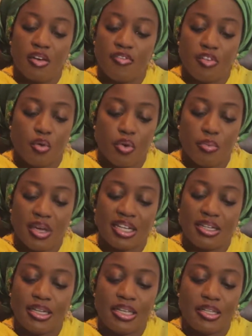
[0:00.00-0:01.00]
for women
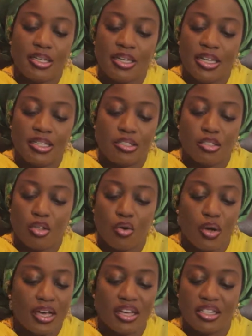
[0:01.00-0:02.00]
it leads
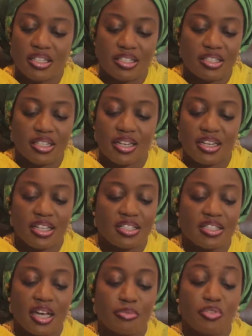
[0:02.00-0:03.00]
lower earnings and less
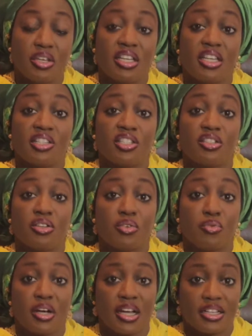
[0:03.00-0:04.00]
time to engage in
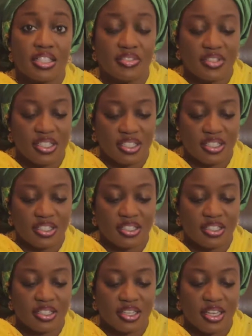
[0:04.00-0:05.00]
non-work
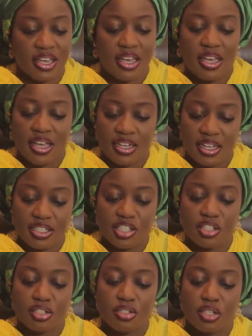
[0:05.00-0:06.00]
activities. In
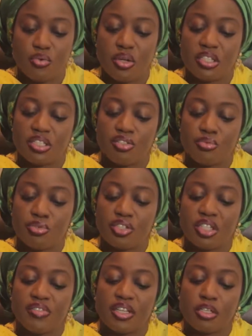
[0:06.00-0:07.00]
addition to equal
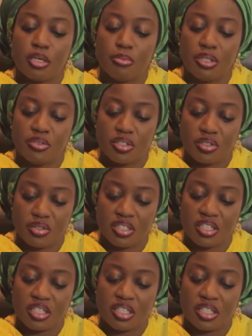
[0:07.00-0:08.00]
distribution of economic
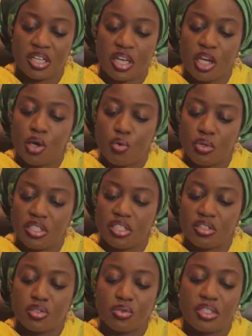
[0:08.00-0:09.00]
resources, which is
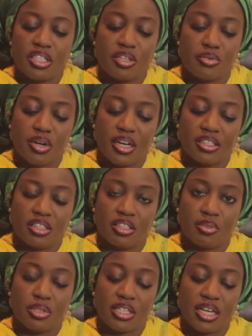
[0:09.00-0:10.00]
not only a right,
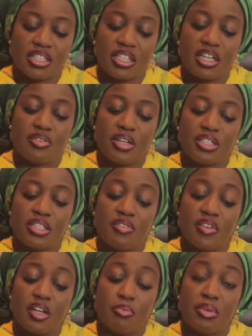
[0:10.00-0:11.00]
but accelerates
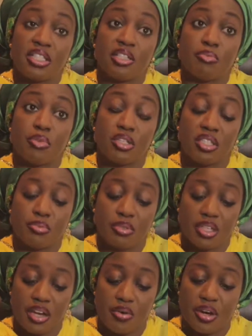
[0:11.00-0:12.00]
development in
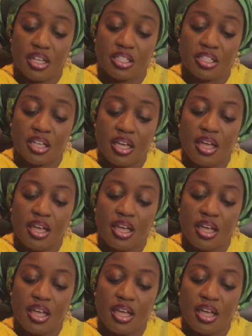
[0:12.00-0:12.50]
multiple areas,